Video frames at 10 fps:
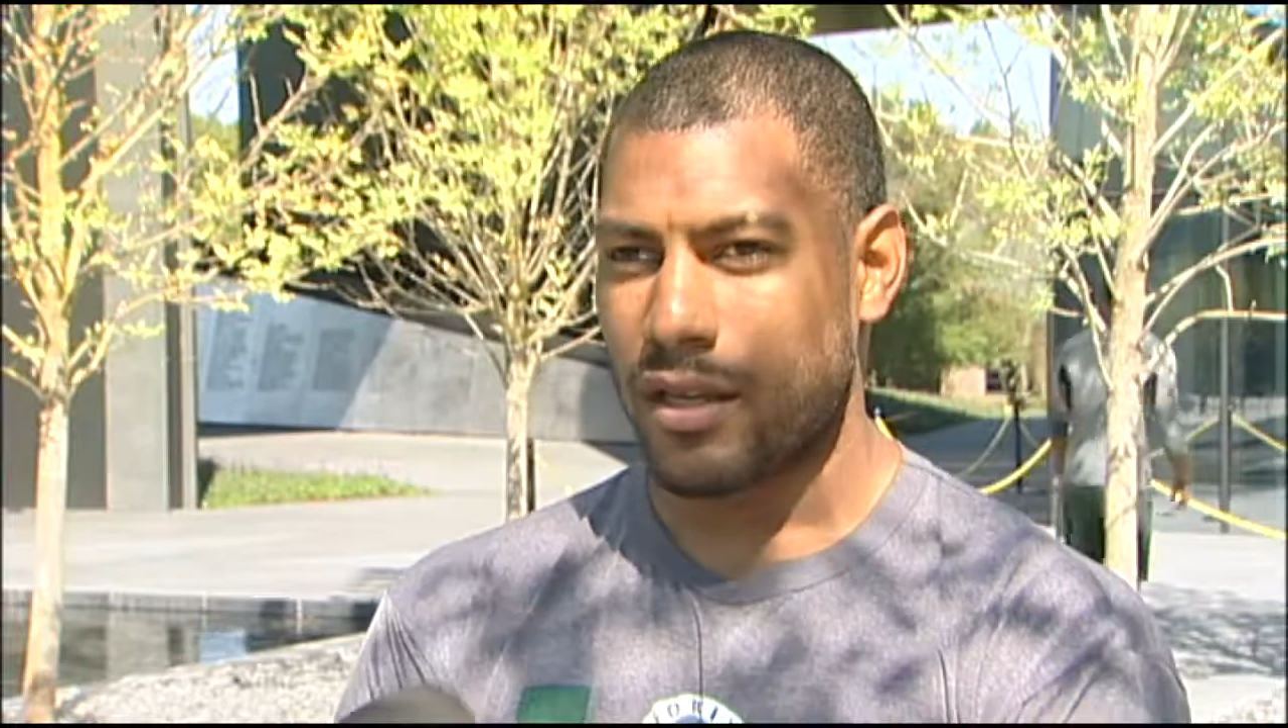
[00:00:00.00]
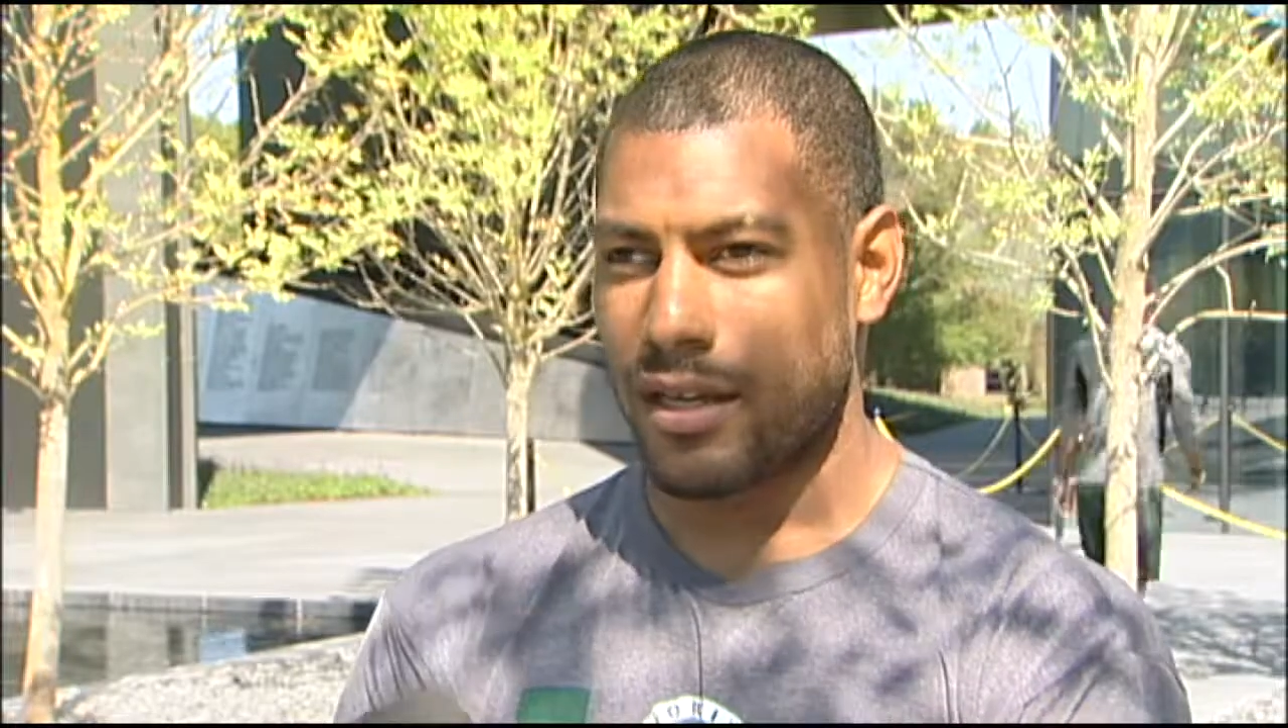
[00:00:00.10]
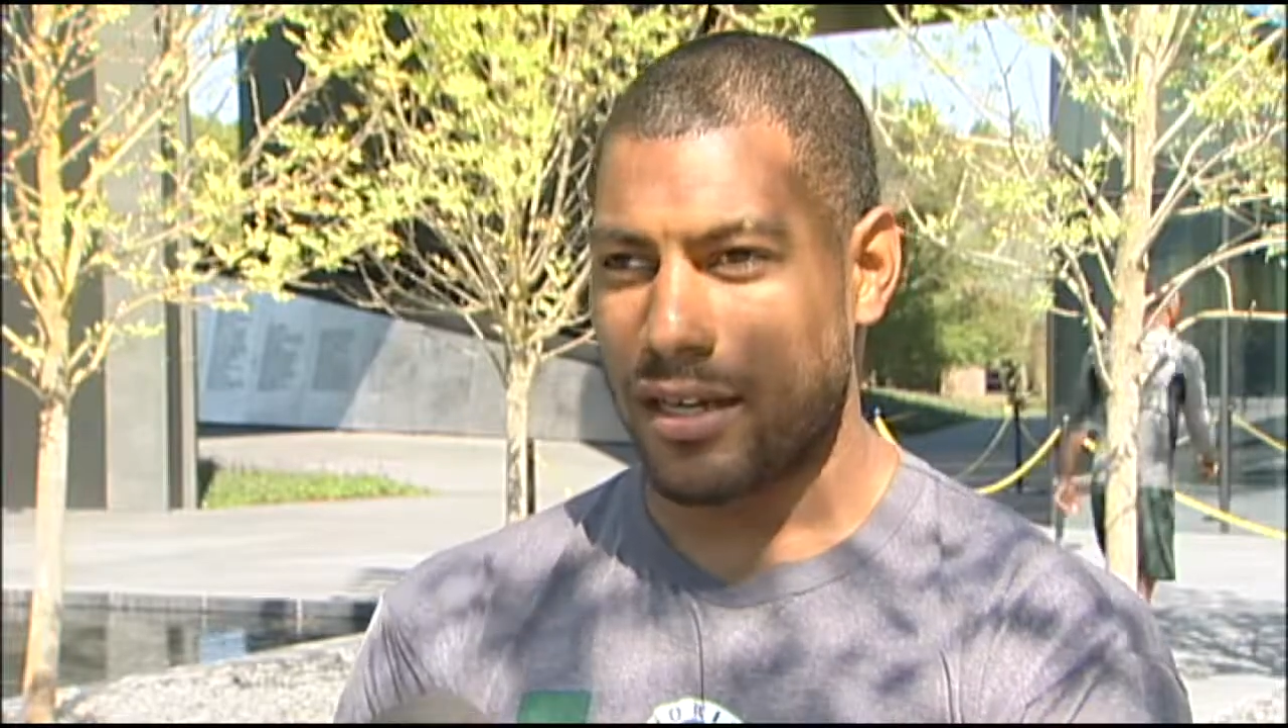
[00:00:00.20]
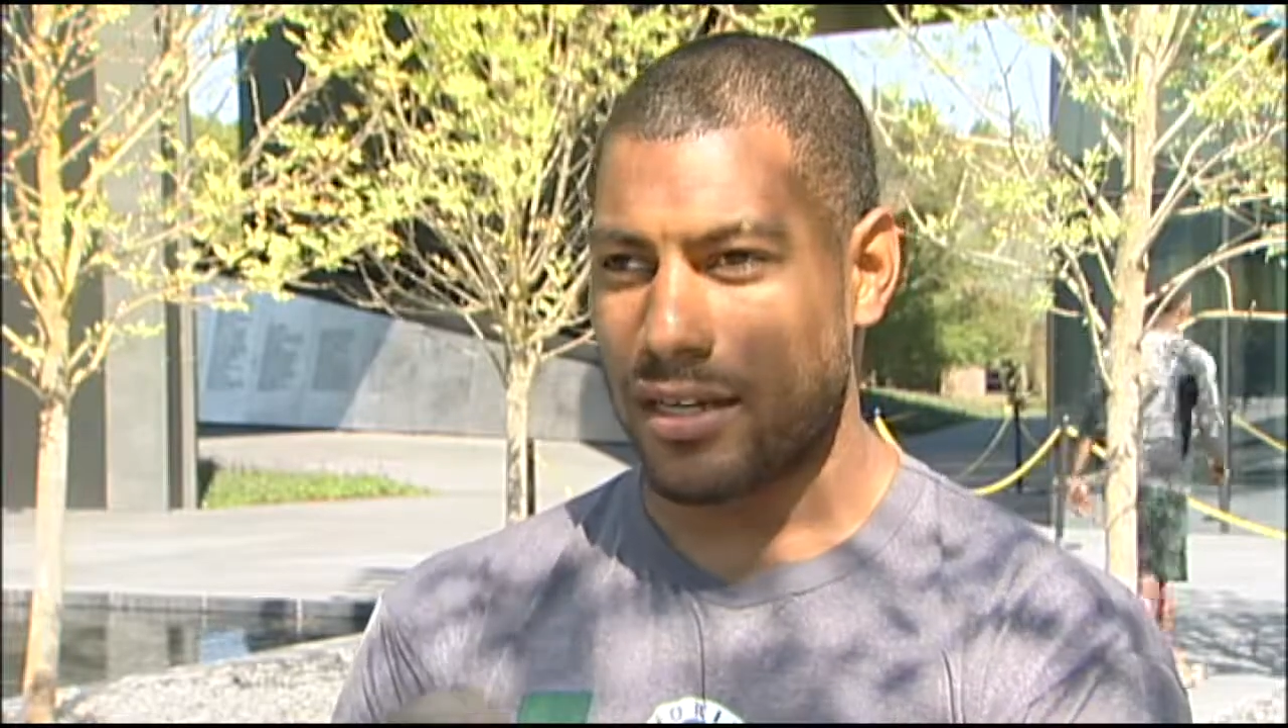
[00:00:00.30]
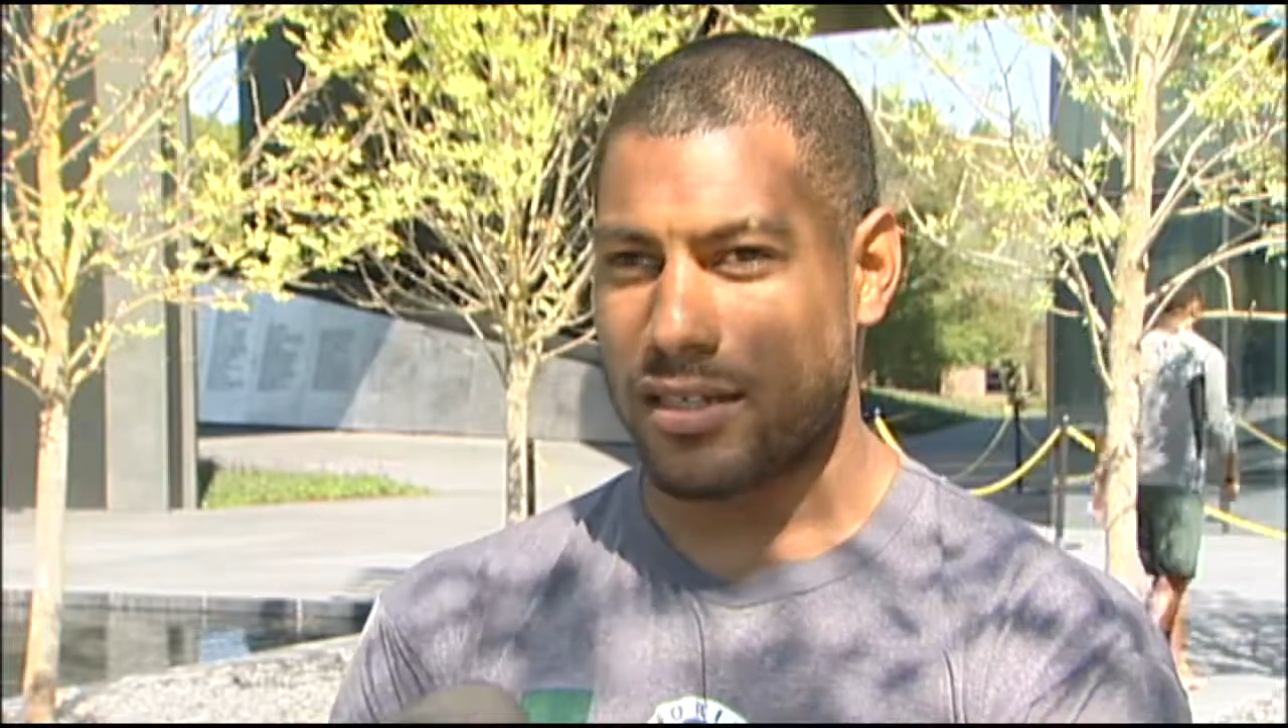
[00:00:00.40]

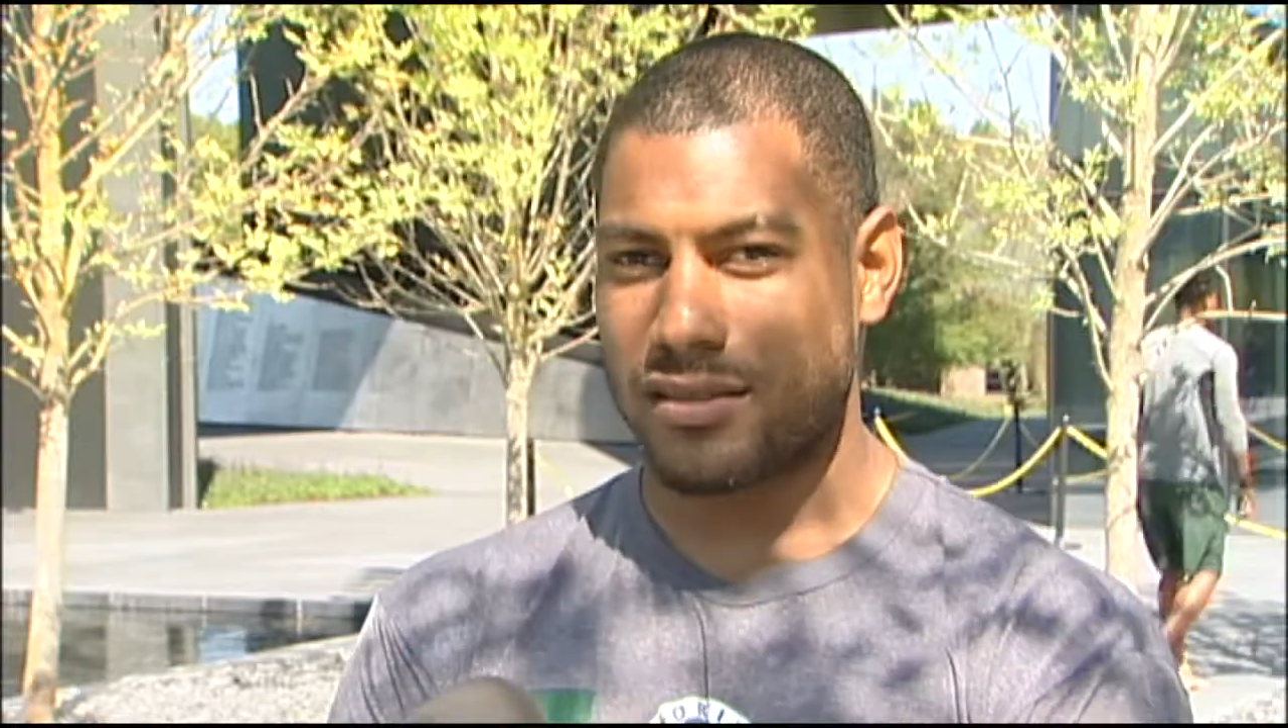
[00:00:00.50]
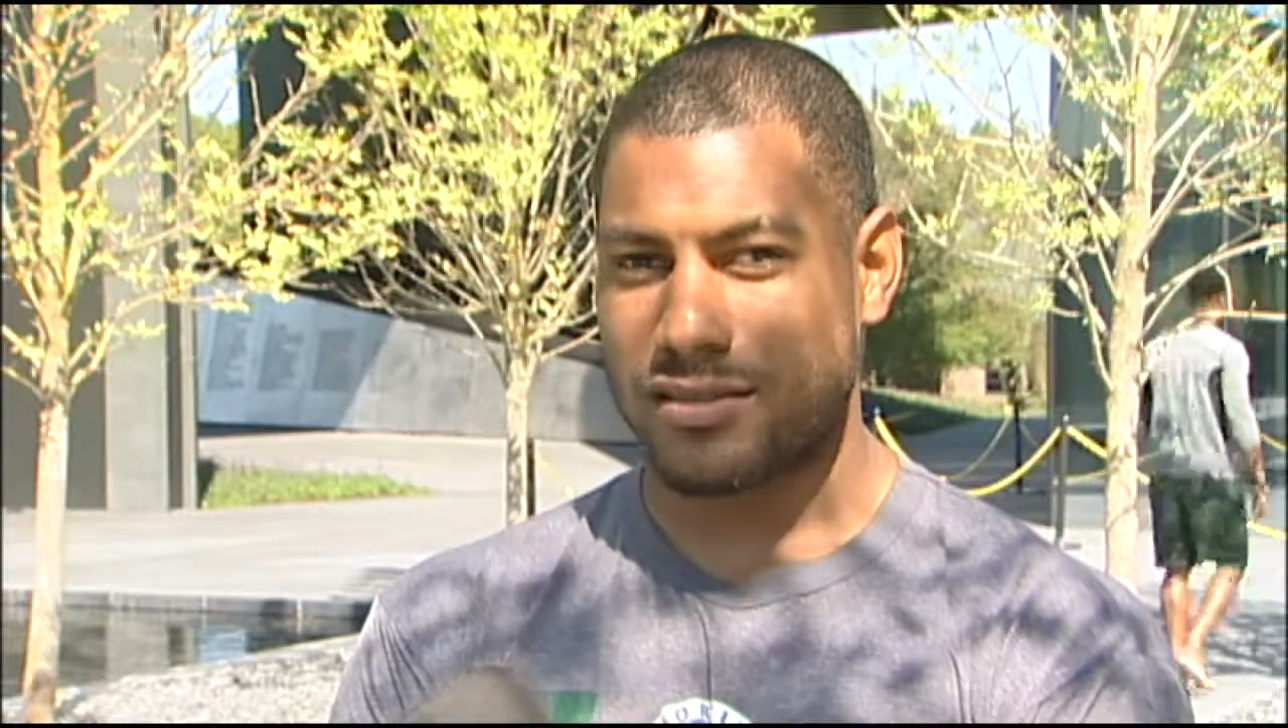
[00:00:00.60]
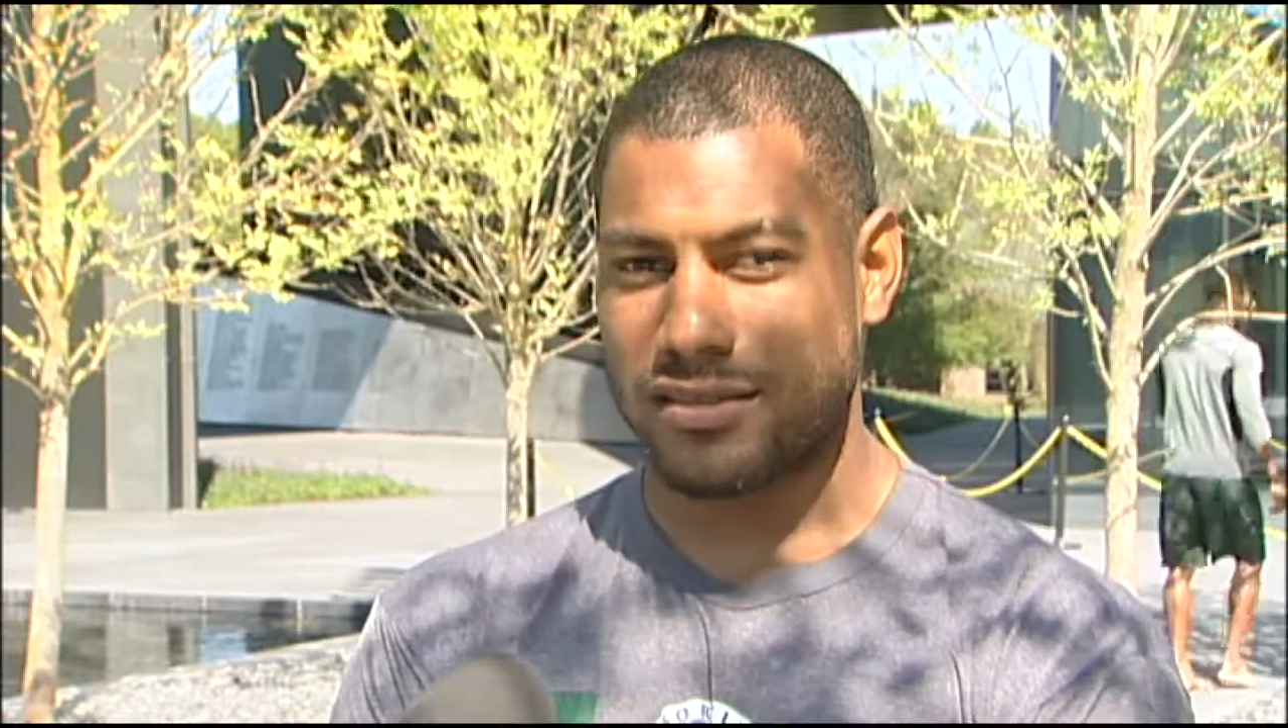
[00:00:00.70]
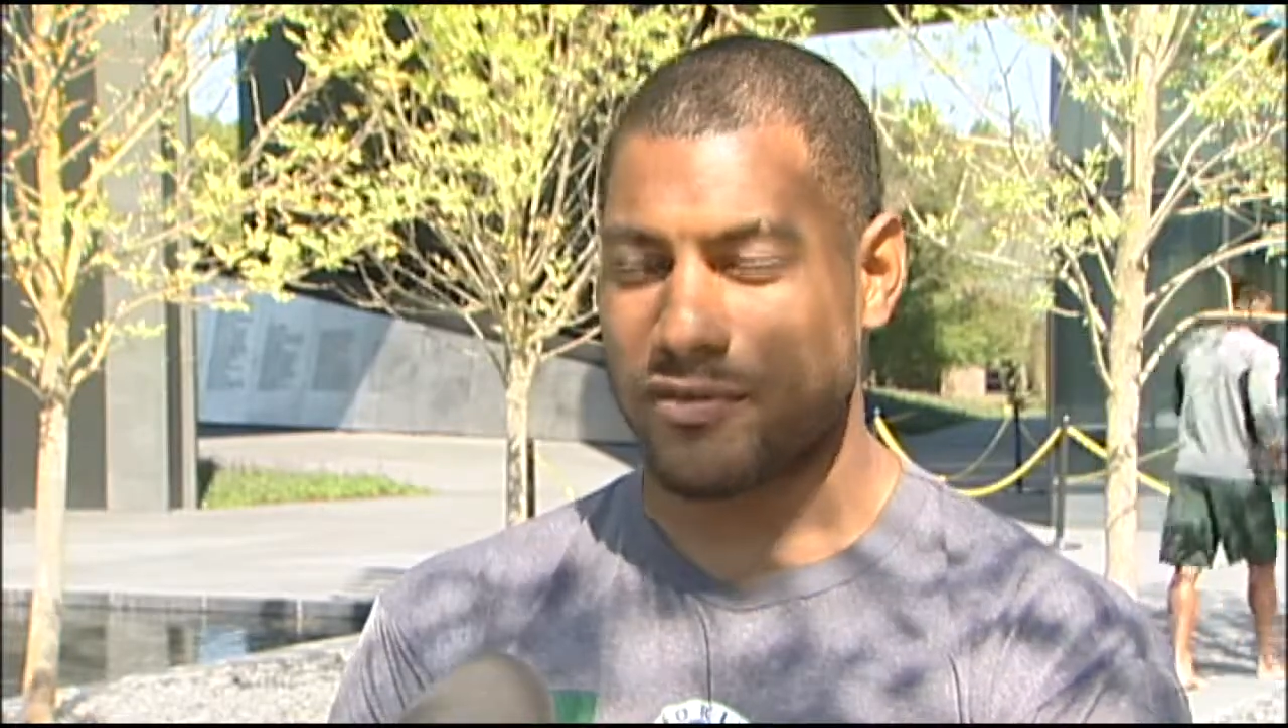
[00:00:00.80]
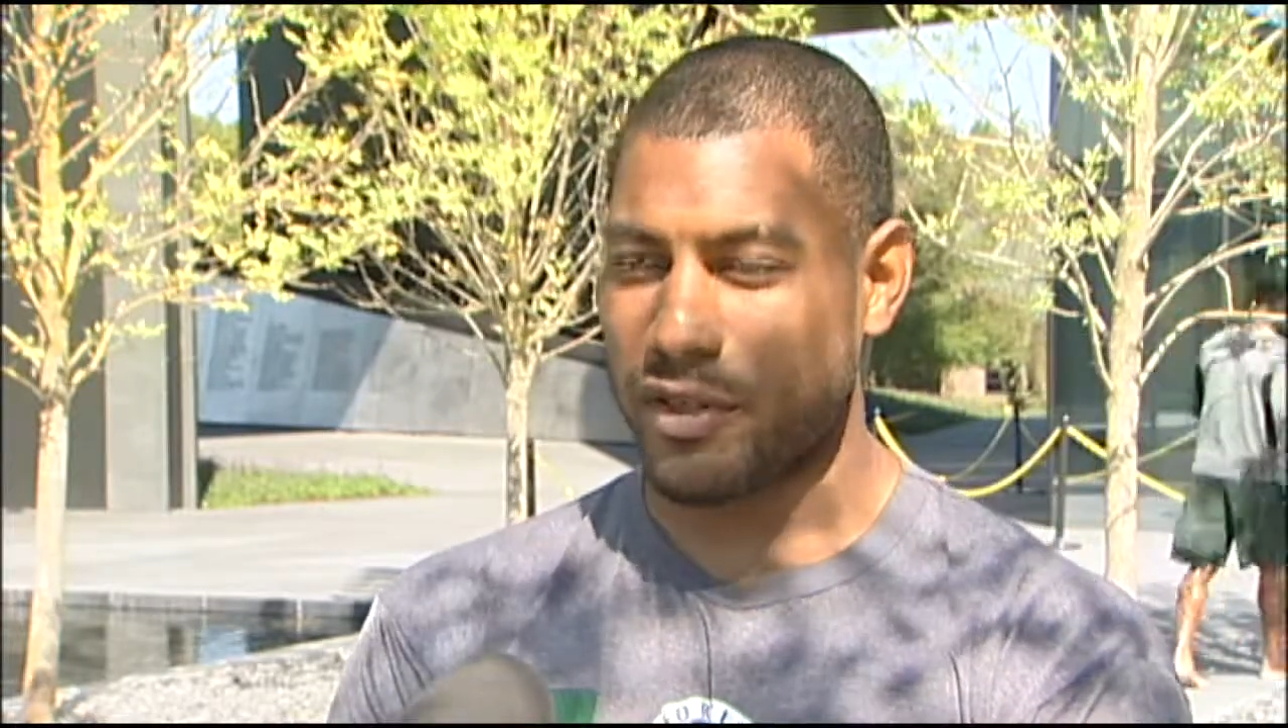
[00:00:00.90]
Uh,
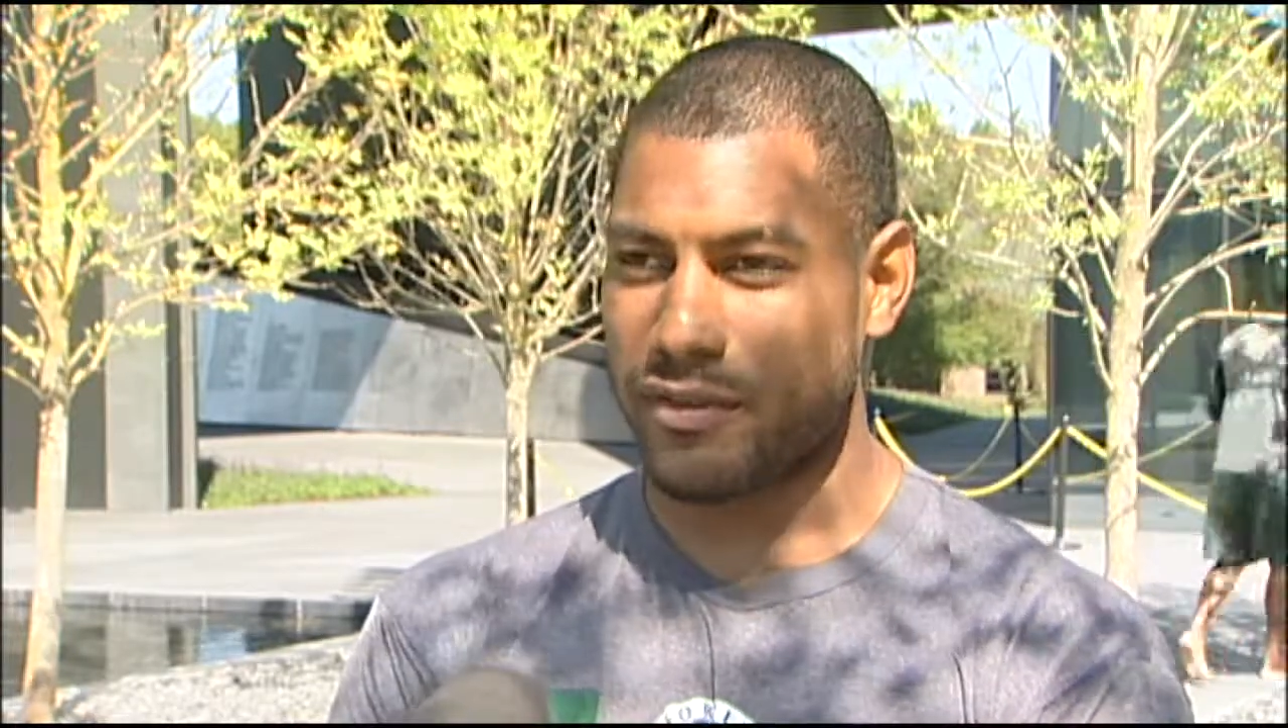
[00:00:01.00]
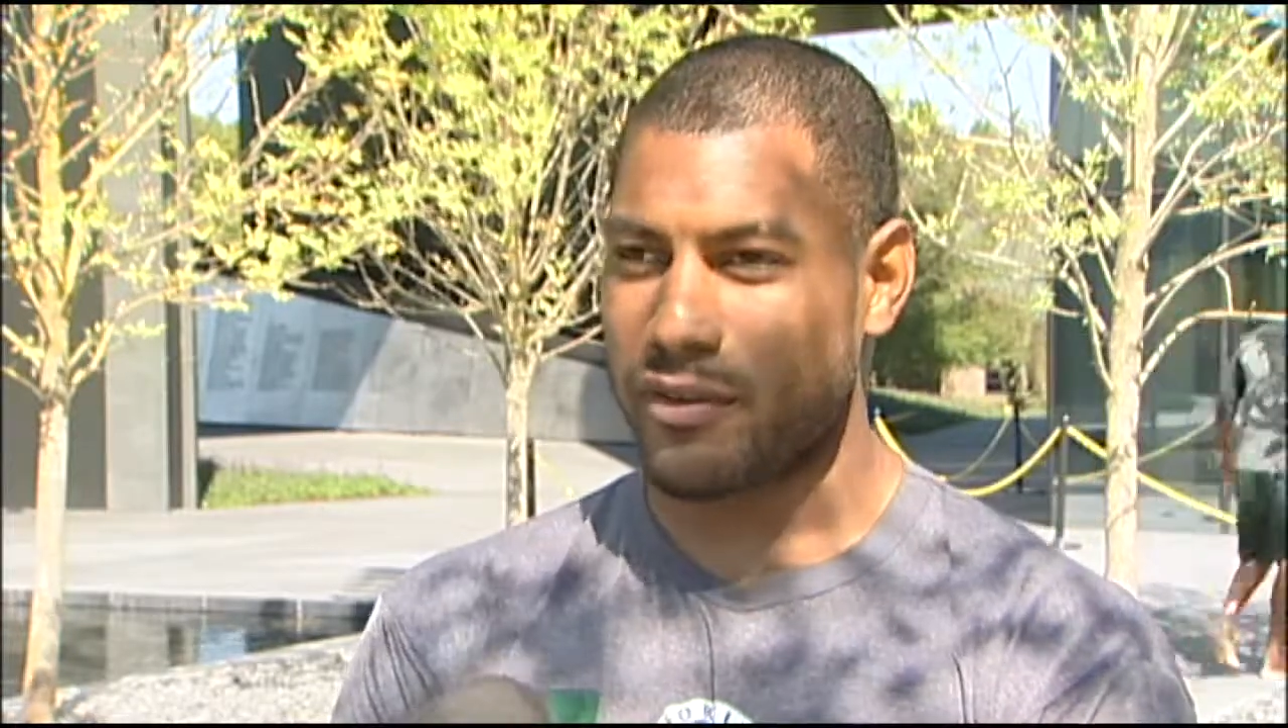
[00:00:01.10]
it's fun